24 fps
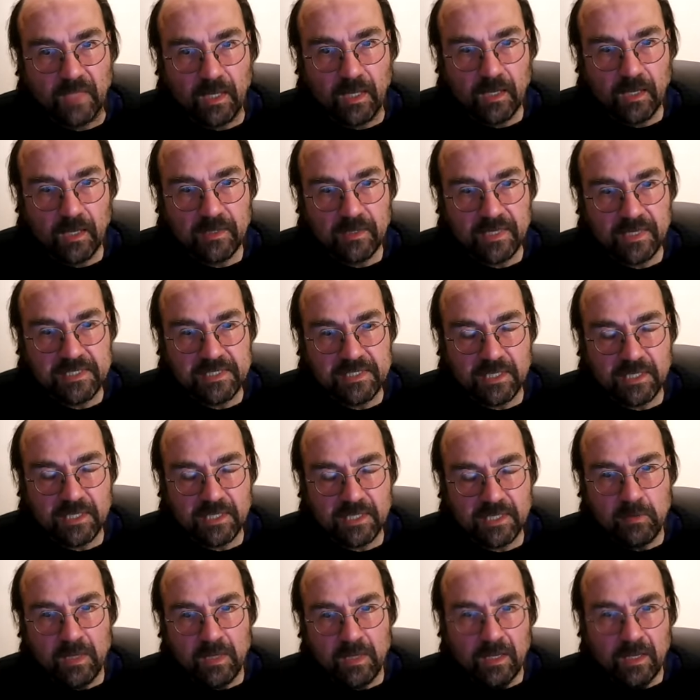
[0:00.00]
Okay, so
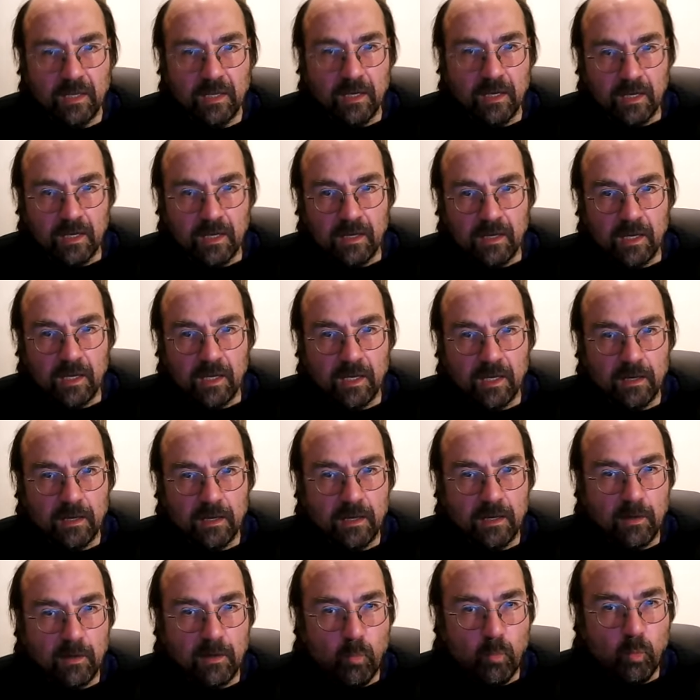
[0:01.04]

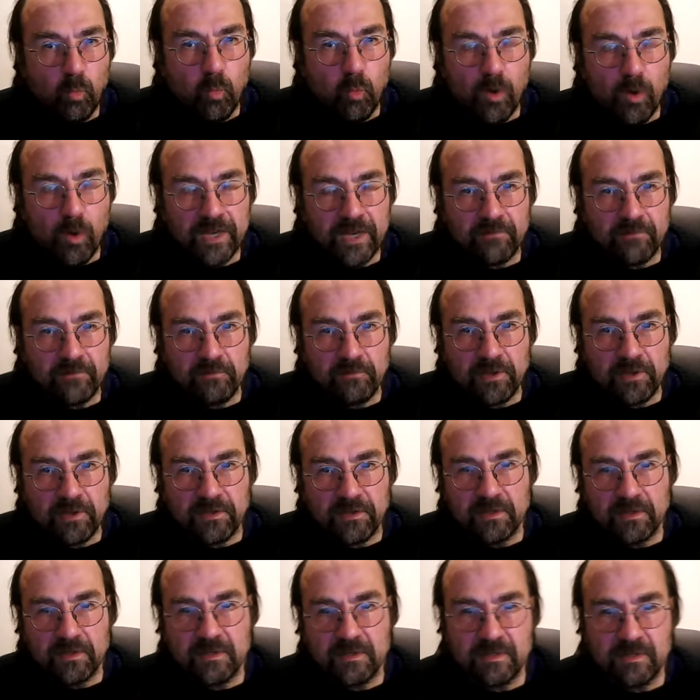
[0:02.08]
whatever
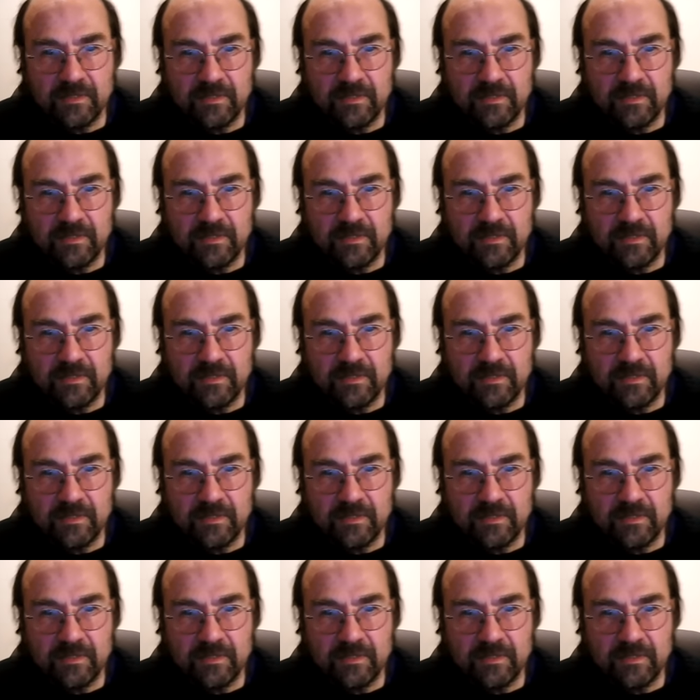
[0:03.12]
other